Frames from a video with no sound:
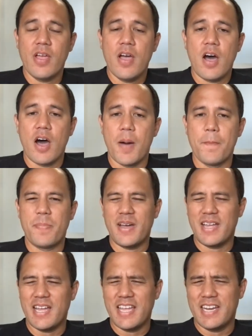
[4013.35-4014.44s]

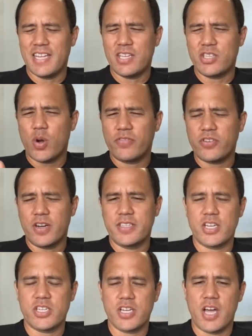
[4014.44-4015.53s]
And I sort of started
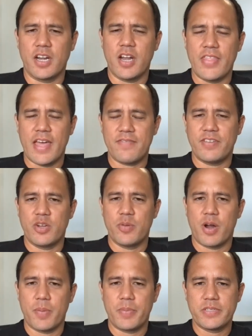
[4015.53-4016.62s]
touching on it on that
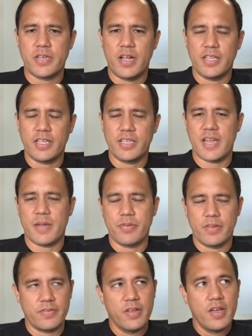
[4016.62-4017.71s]
phenobarbital
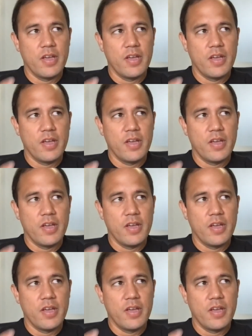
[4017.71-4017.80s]
example of